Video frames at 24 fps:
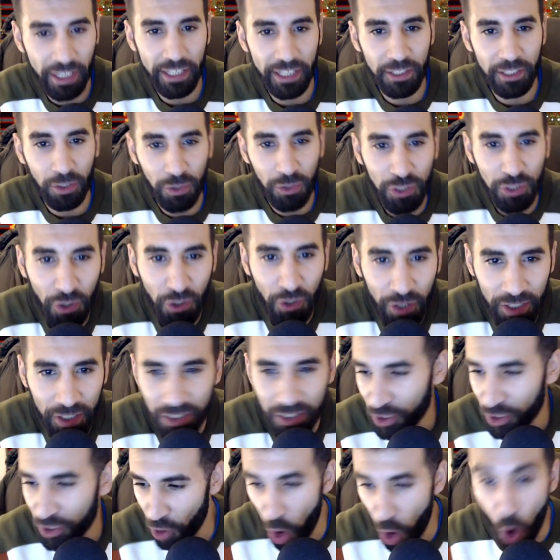that in our
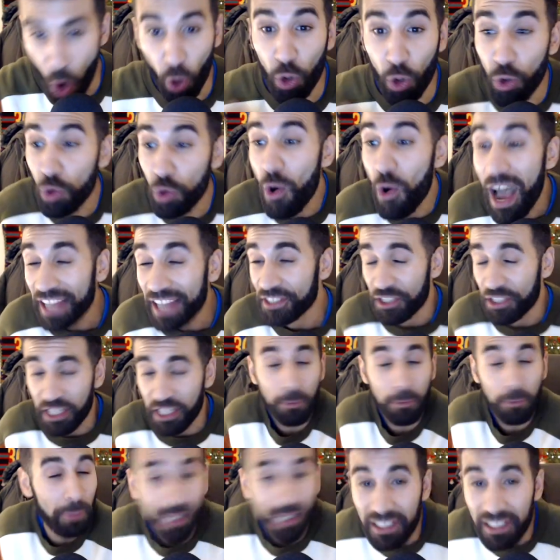side? Who has
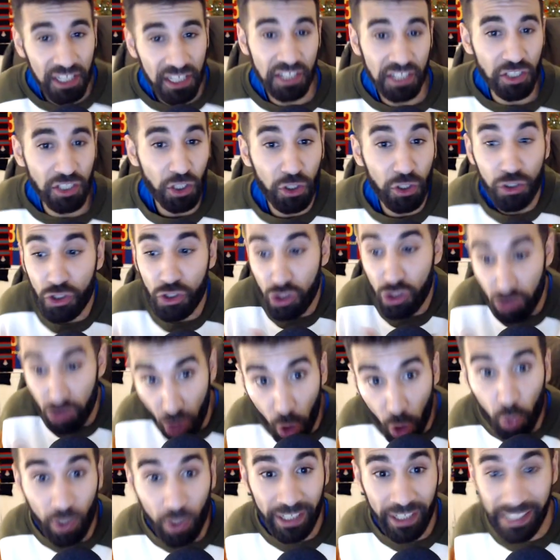the ability to
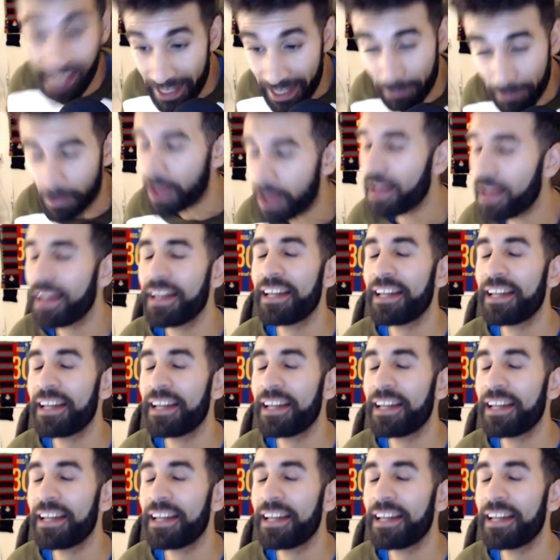control a game?